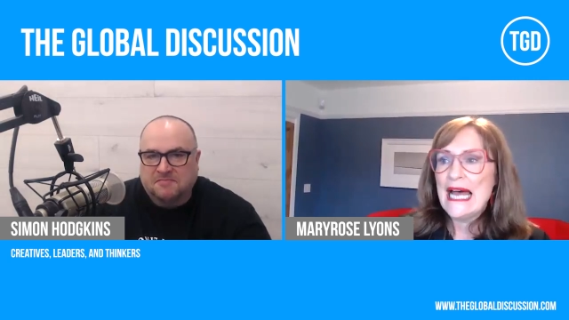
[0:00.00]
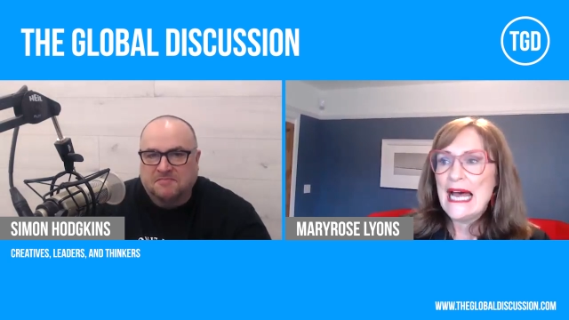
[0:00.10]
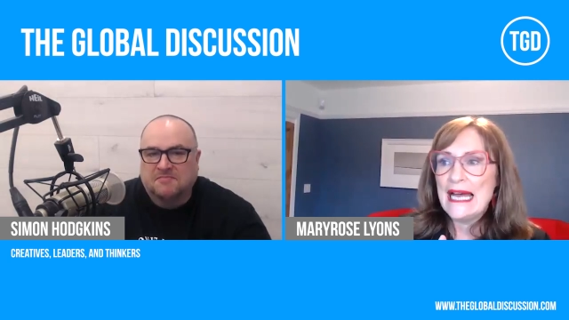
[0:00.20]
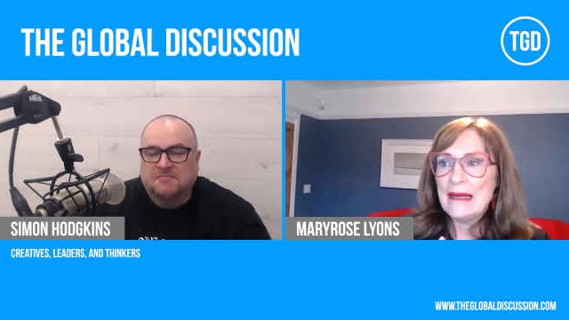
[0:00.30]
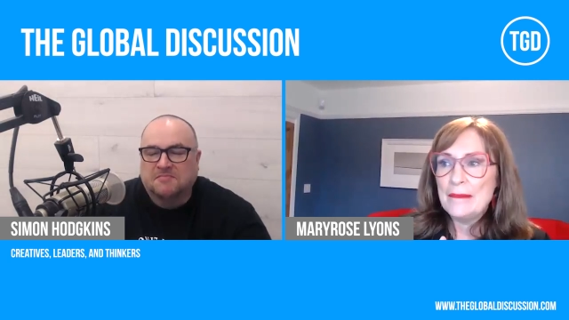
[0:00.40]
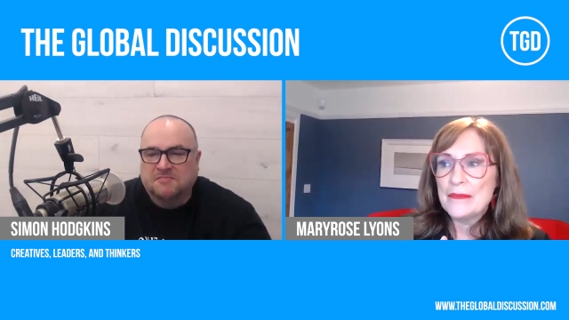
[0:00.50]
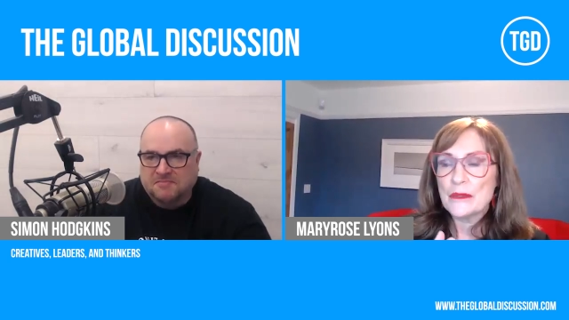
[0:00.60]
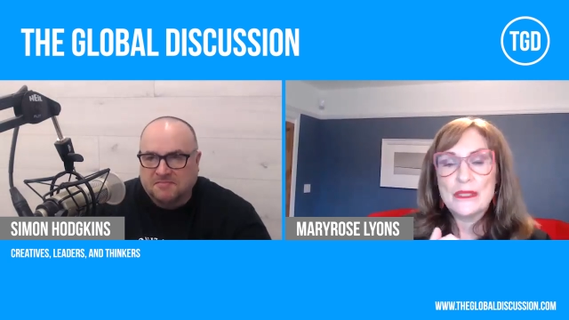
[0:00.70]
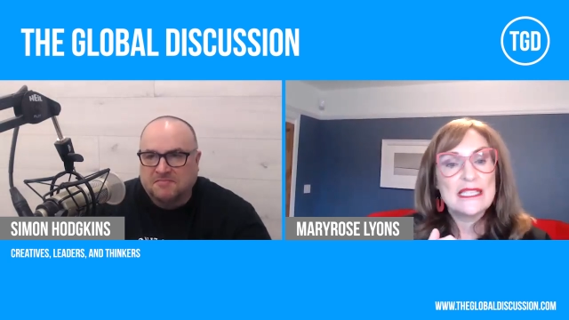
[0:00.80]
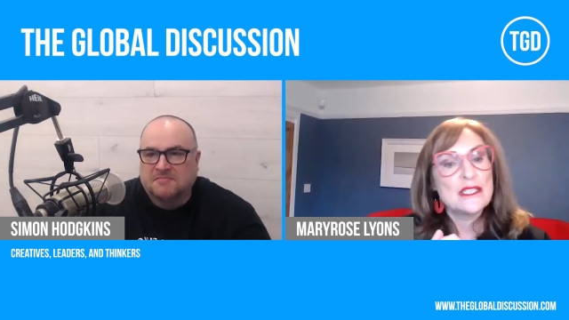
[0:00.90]
Speaker 1: Um, so
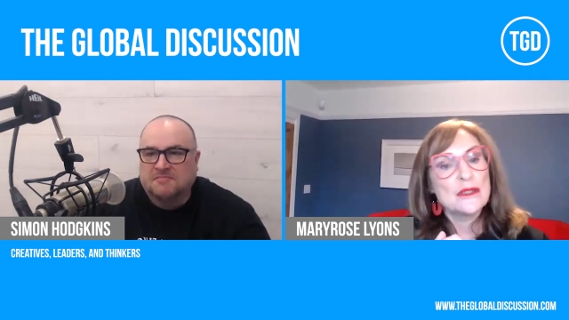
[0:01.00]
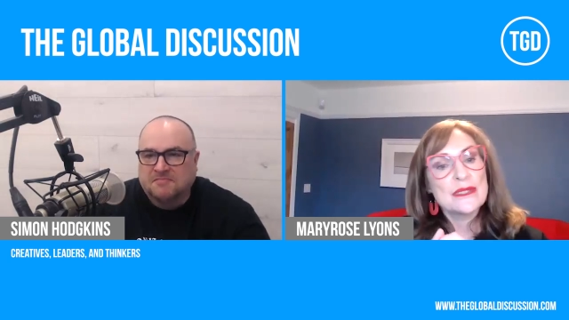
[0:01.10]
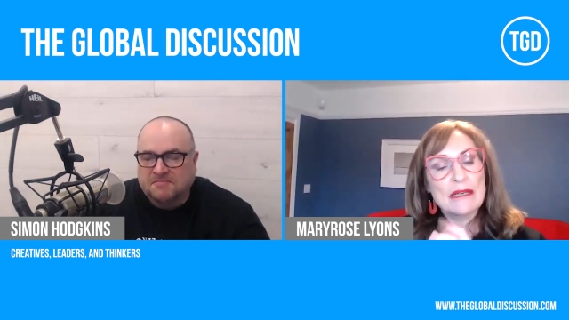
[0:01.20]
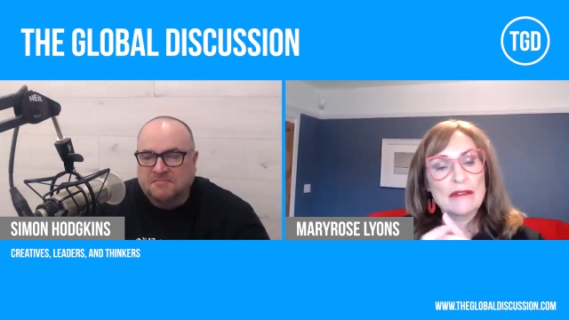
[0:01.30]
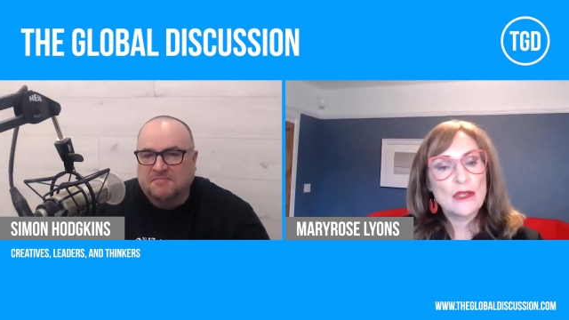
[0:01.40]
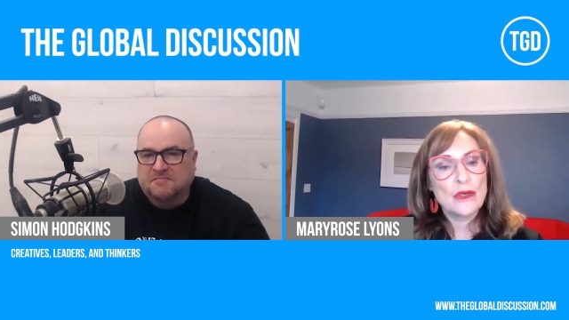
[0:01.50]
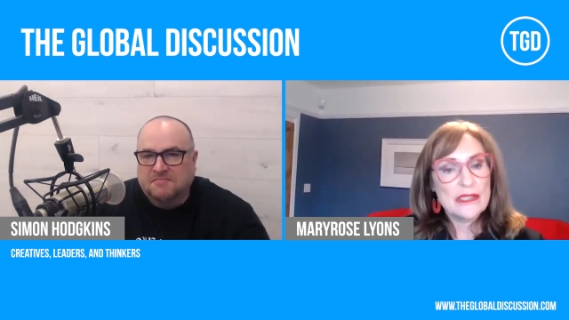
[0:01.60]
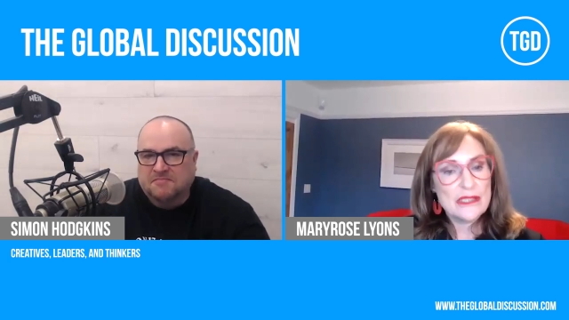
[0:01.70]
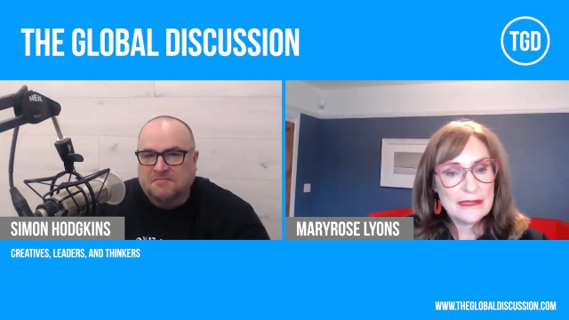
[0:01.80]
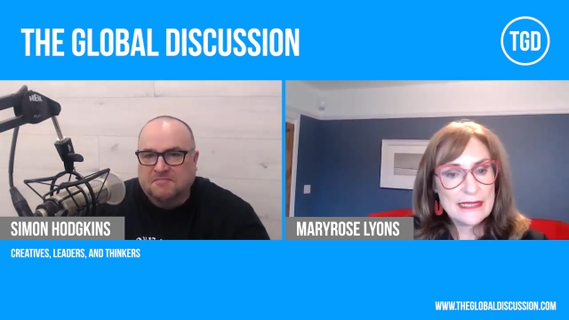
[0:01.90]
what I do is I record
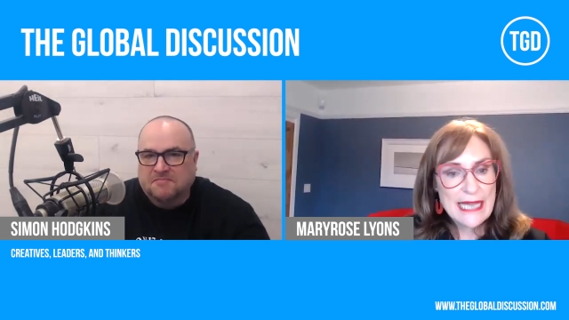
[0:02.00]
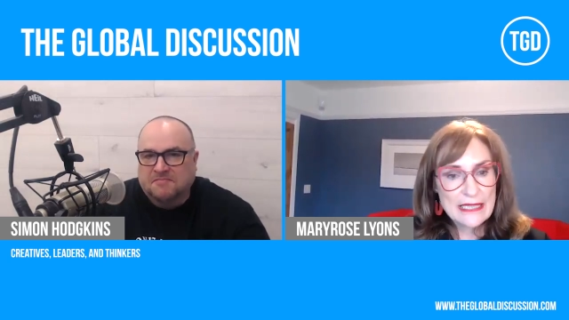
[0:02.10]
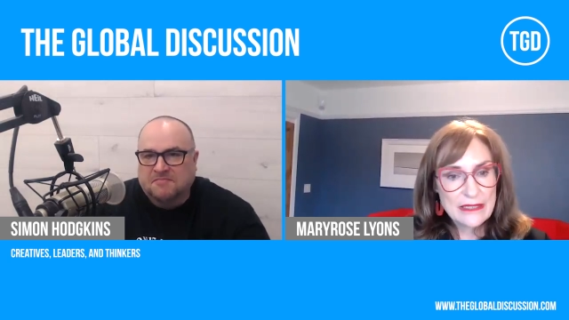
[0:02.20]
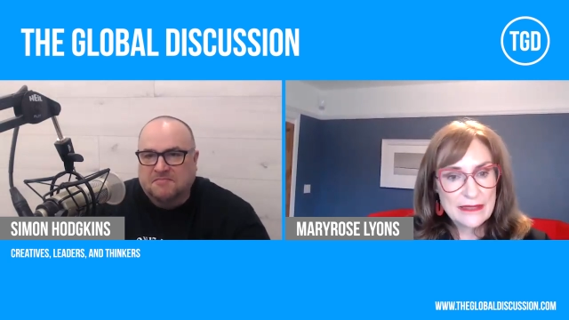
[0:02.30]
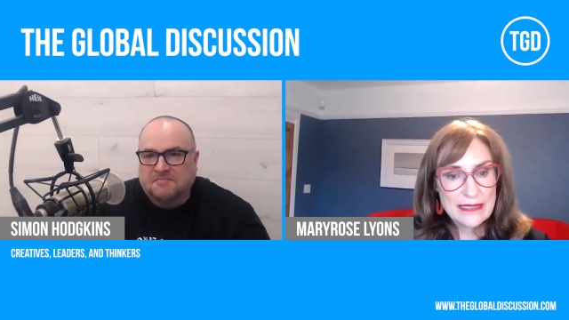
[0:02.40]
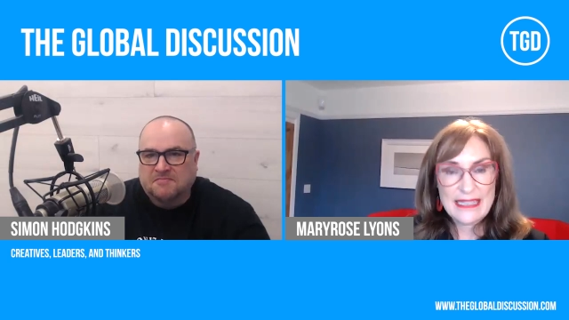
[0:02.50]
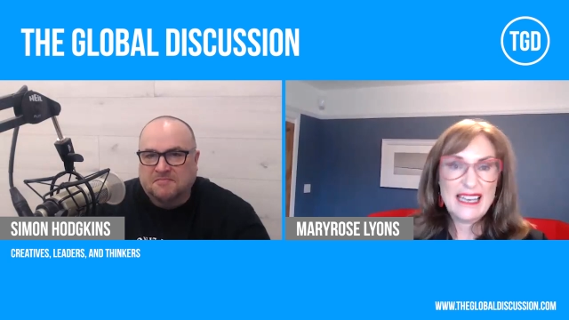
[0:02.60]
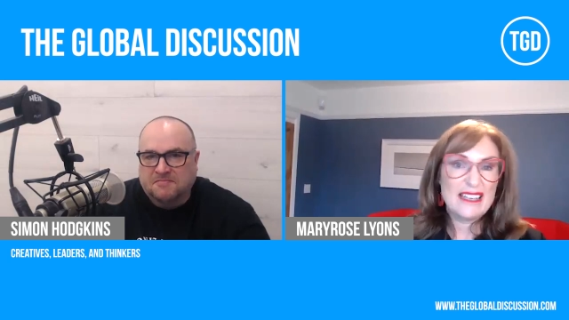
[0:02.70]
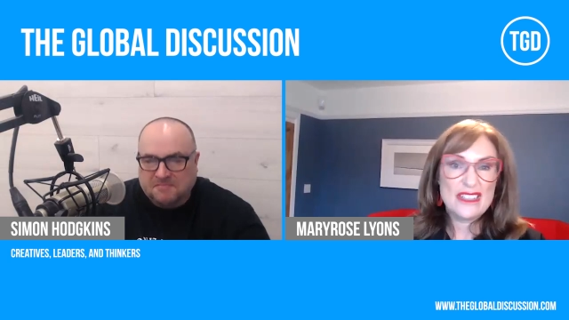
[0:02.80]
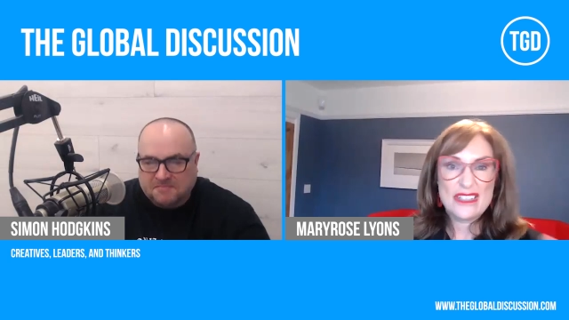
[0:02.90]
all the sessions and then I
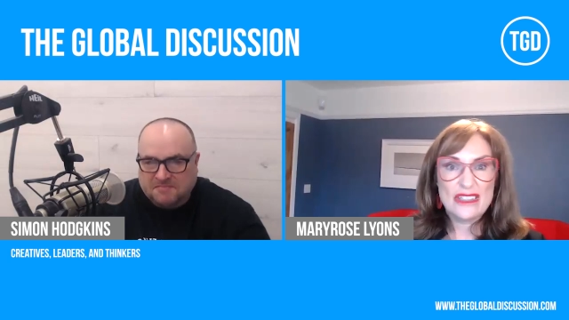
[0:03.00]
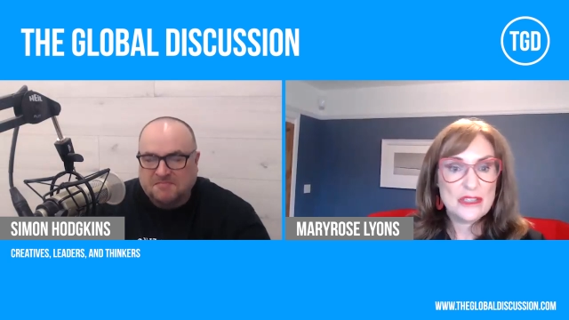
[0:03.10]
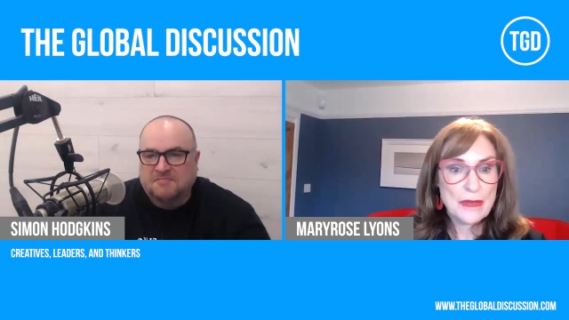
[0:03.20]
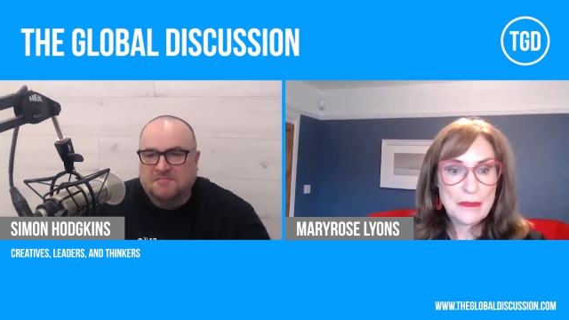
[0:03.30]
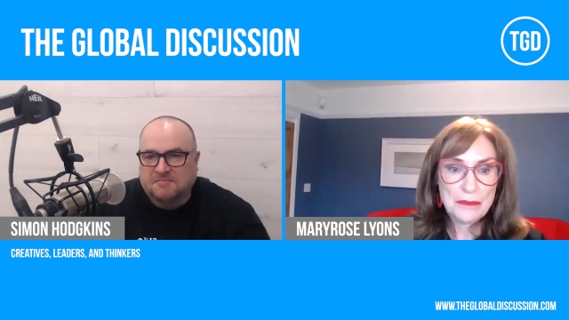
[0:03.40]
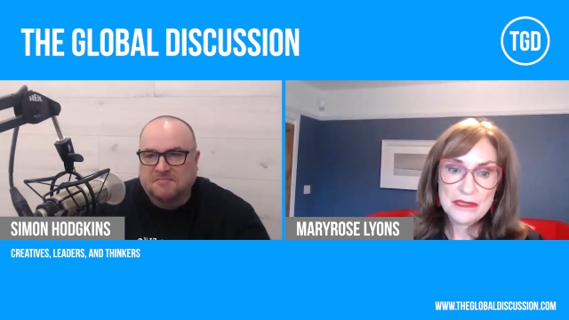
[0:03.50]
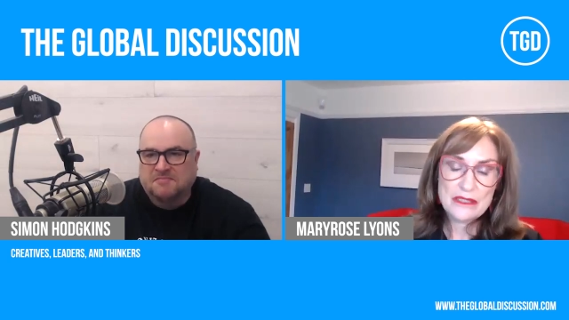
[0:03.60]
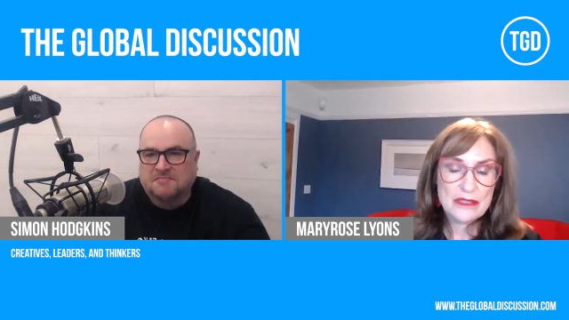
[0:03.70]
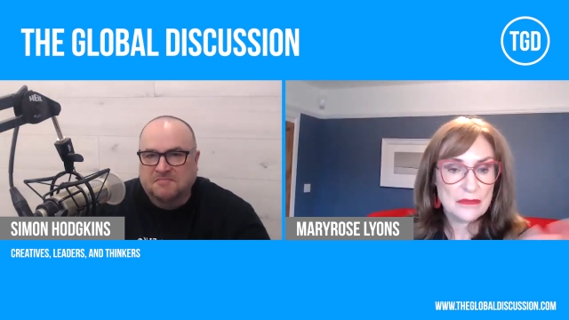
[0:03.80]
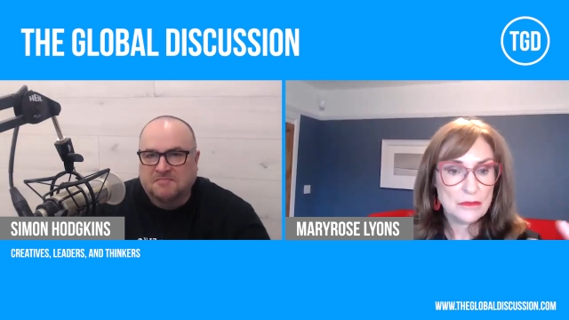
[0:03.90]
just urge people to
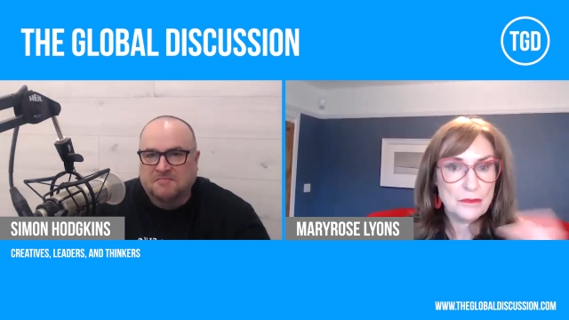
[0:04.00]
just